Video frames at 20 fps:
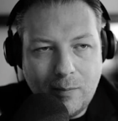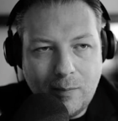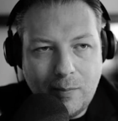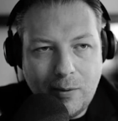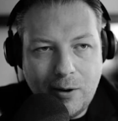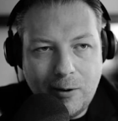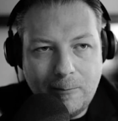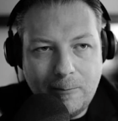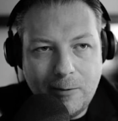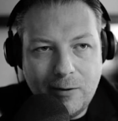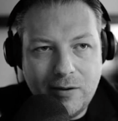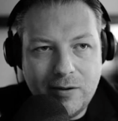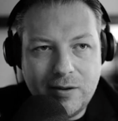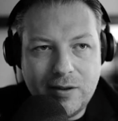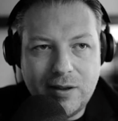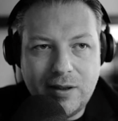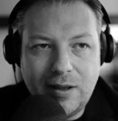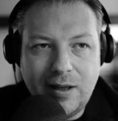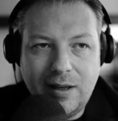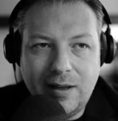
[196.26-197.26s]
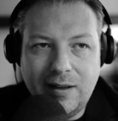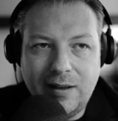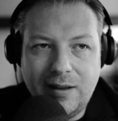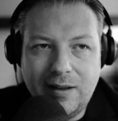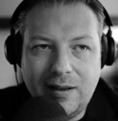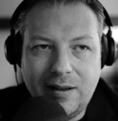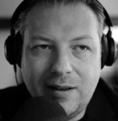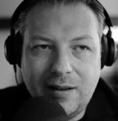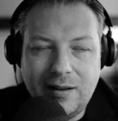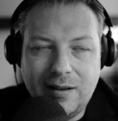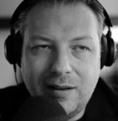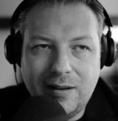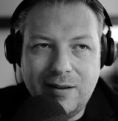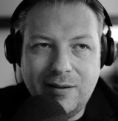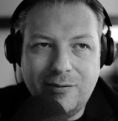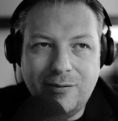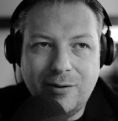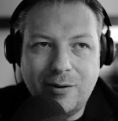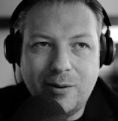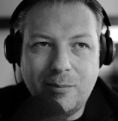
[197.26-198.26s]
purpose in the
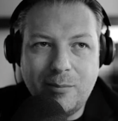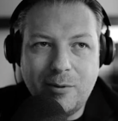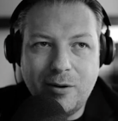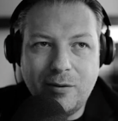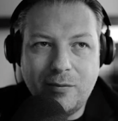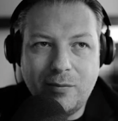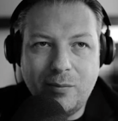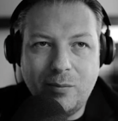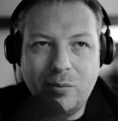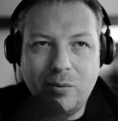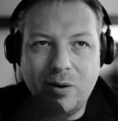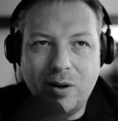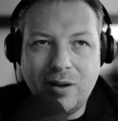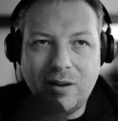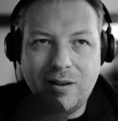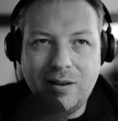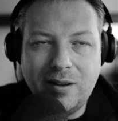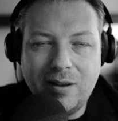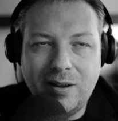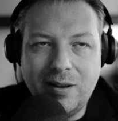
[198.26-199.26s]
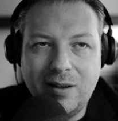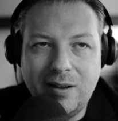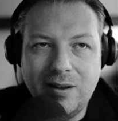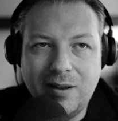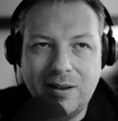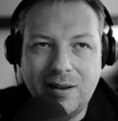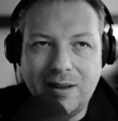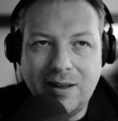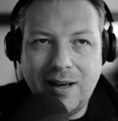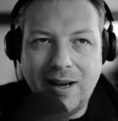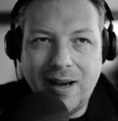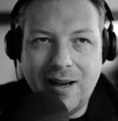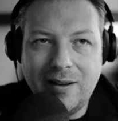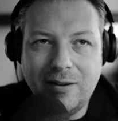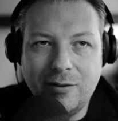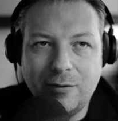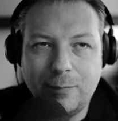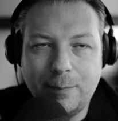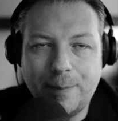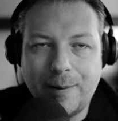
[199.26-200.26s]
form of what
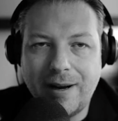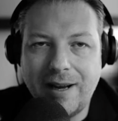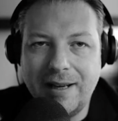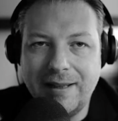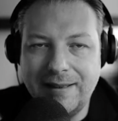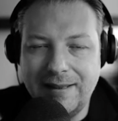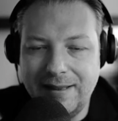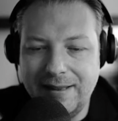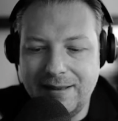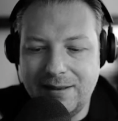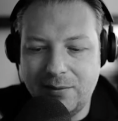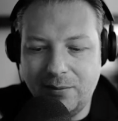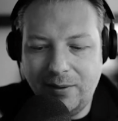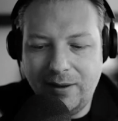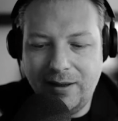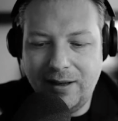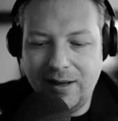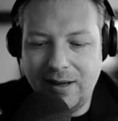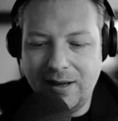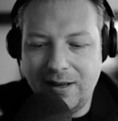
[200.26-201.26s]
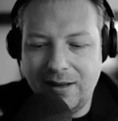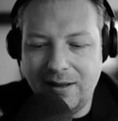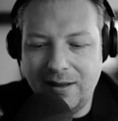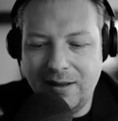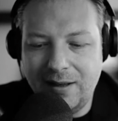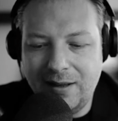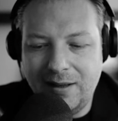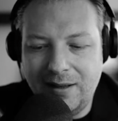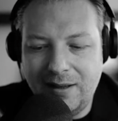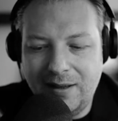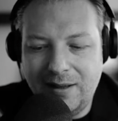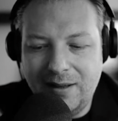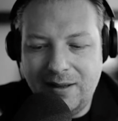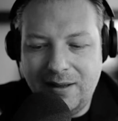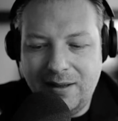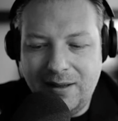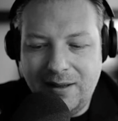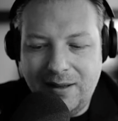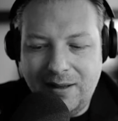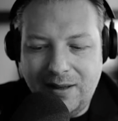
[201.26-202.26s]
kind of practice we can
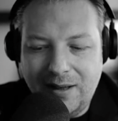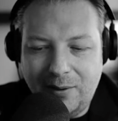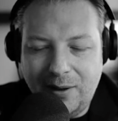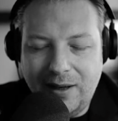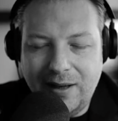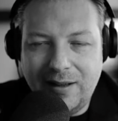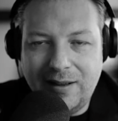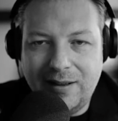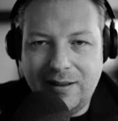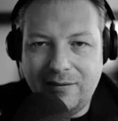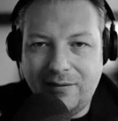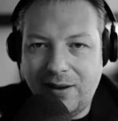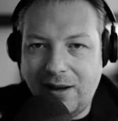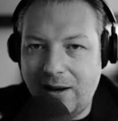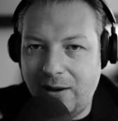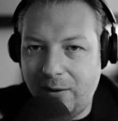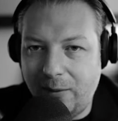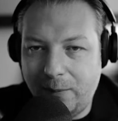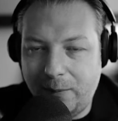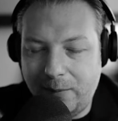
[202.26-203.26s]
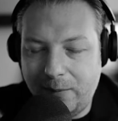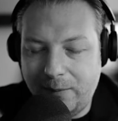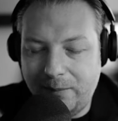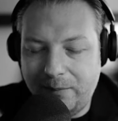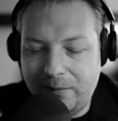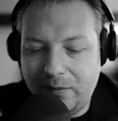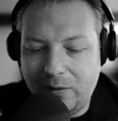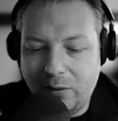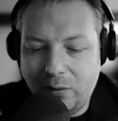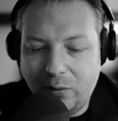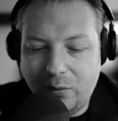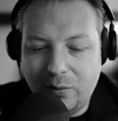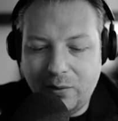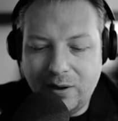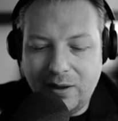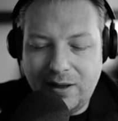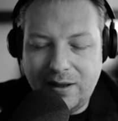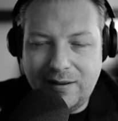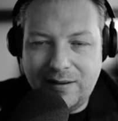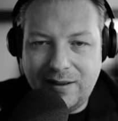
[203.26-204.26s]
develop.
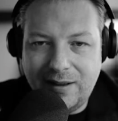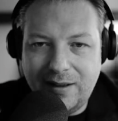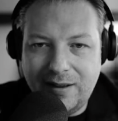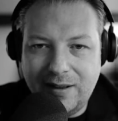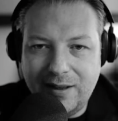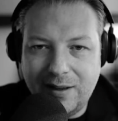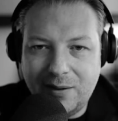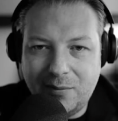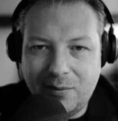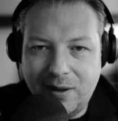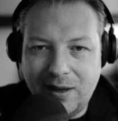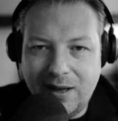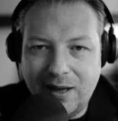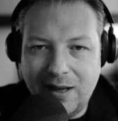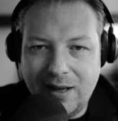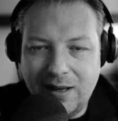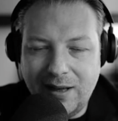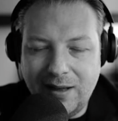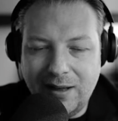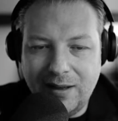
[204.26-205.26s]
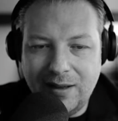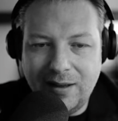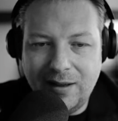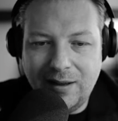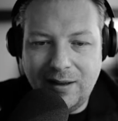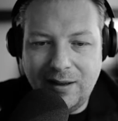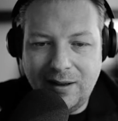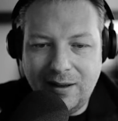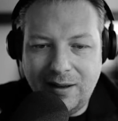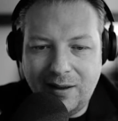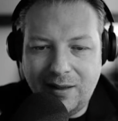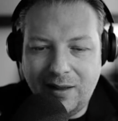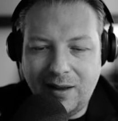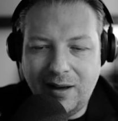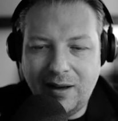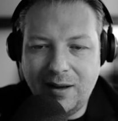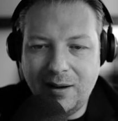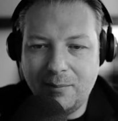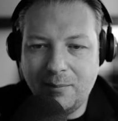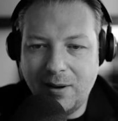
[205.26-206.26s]
What is it that we can
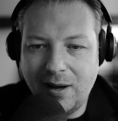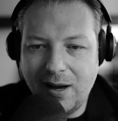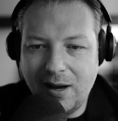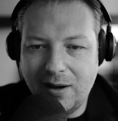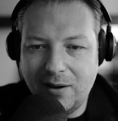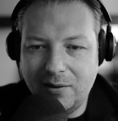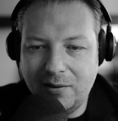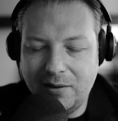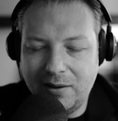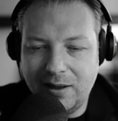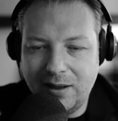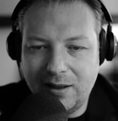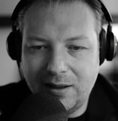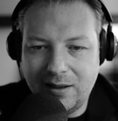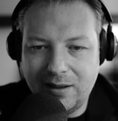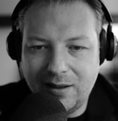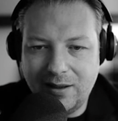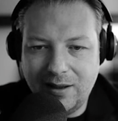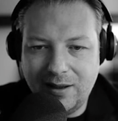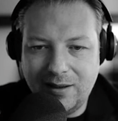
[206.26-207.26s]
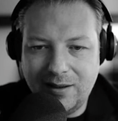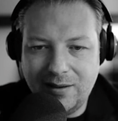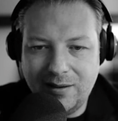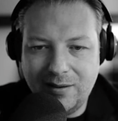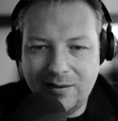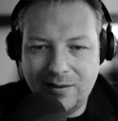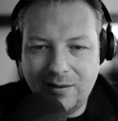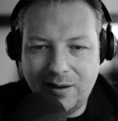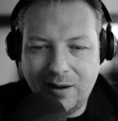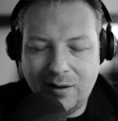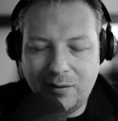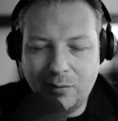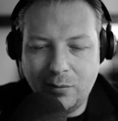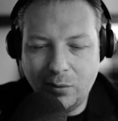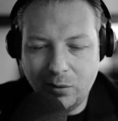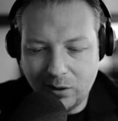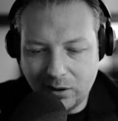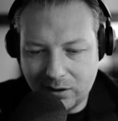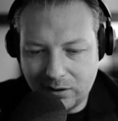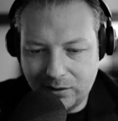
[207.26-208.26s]
think about and
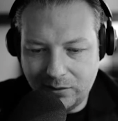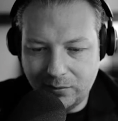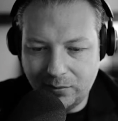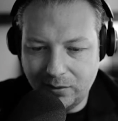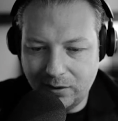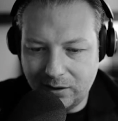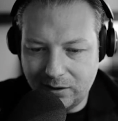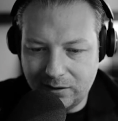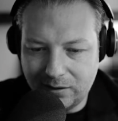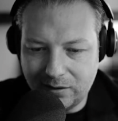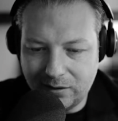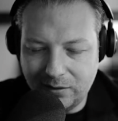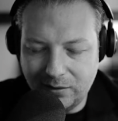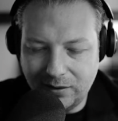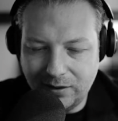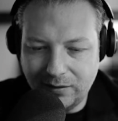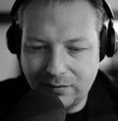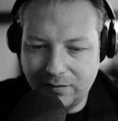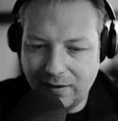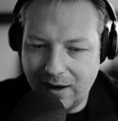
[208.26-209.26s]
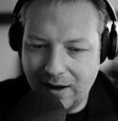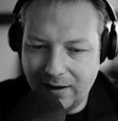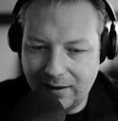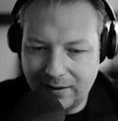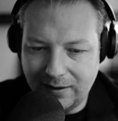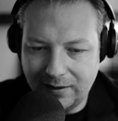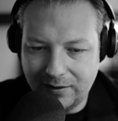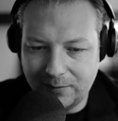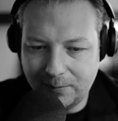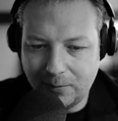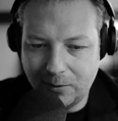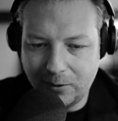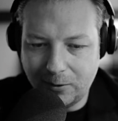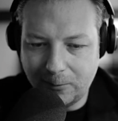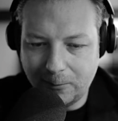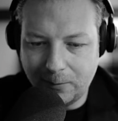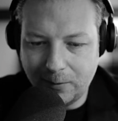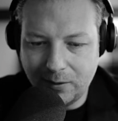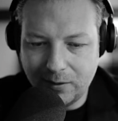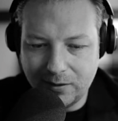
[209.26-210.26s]
work towards to define this
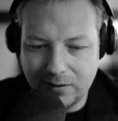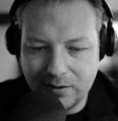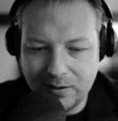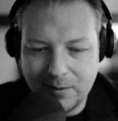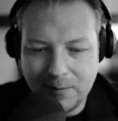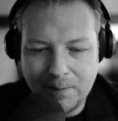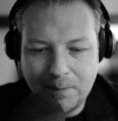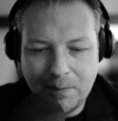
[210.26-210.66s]
purpose,